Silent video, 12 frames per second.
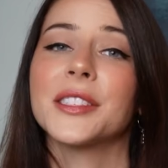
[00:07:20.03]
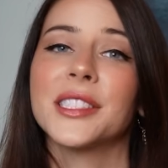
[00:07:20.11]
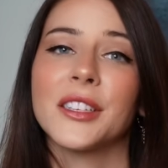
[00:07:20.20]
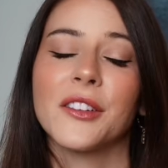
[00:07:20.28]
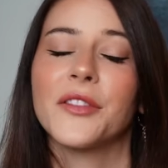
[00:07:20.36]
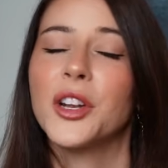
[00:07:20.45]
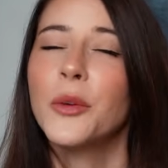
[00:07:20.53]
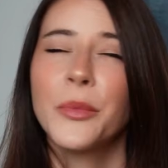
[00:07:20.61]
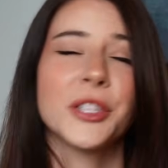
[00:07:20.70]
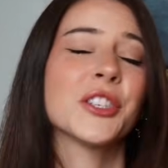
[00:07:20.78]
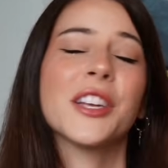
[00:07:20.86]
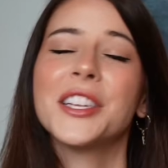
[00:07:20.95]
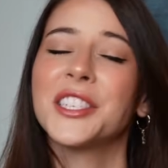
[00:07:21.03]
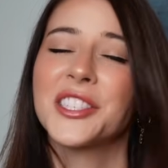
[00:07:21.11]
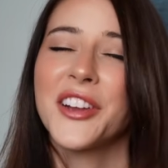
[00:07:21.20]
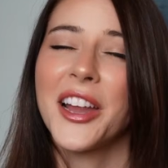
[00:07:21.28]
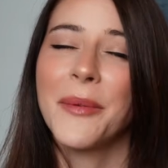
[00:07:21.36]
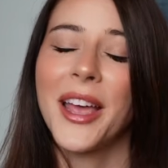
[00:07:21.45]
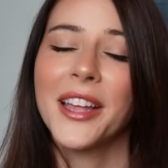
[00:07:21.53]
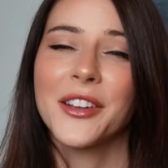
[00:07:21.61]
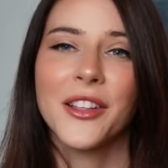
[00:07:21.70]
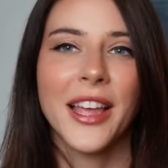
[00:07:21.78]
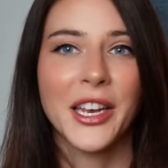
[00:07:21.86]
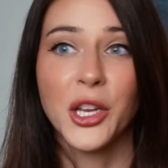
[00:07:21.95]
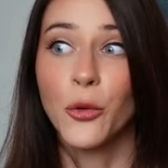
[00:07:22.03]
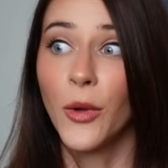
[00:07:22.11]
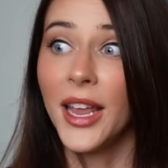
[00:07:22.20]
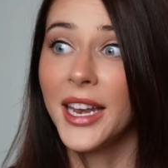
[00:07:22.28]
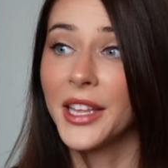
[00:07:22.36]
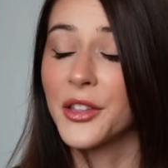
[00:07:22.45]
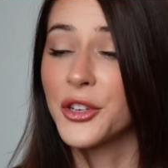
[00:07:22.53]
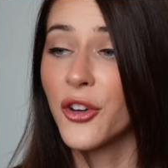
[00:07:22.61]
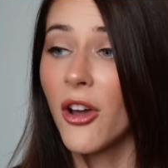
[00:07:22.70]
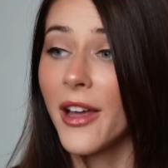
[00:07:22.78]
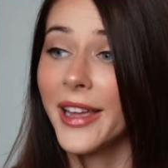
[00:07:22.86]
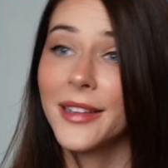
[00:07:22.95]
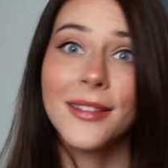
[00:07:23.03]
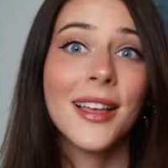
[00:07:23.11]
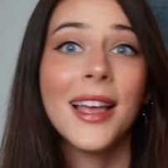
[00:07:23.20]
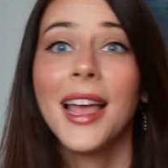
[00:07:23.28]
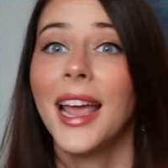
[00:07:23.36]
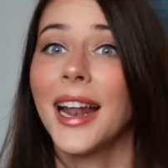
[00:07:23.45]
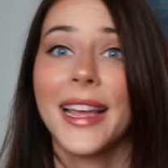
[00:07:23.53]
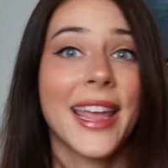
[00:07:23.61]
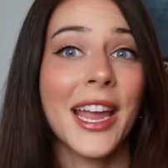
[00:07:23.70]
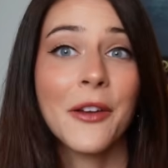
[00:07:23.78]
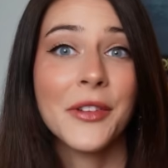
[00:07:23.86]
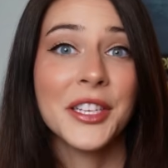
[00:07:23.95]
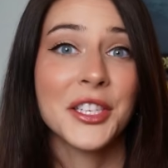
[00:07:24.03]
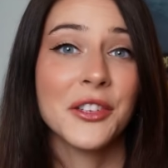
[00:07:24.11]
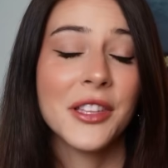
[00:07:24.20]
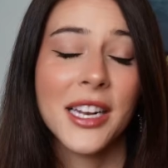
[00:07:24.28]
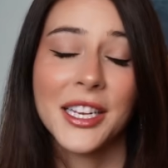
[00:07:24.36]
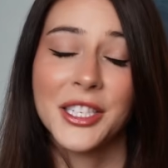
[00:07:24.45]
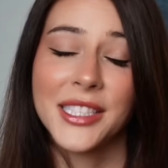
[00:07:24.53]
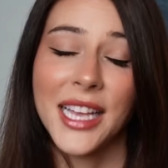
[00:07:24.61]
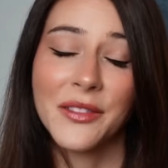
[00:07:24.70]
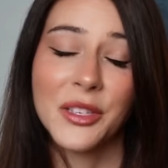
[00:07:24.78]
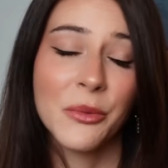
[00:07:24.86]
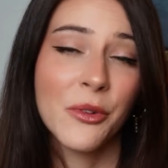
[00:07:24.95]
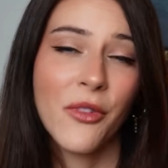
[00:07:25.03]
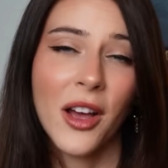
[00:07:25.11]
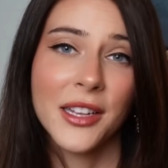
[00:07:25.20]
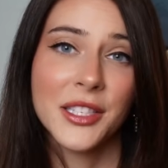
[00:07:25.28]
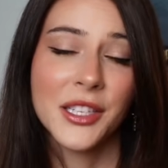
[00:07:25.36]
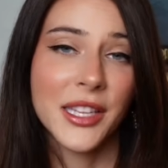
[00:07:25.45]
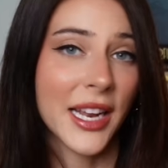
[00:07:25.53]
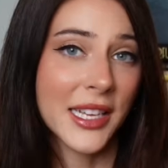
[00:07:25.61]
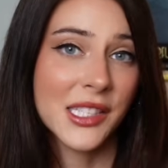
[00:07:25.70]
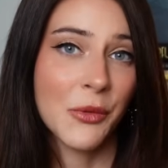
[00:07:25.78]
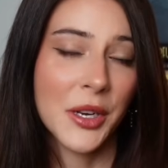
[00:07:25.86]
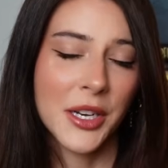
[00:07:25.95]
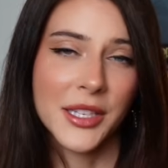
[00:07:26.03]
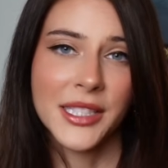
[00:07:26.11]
So if you don't put your Instagram handle and you win in the drawing and I can't reach you, then I just have to move on to the next winner.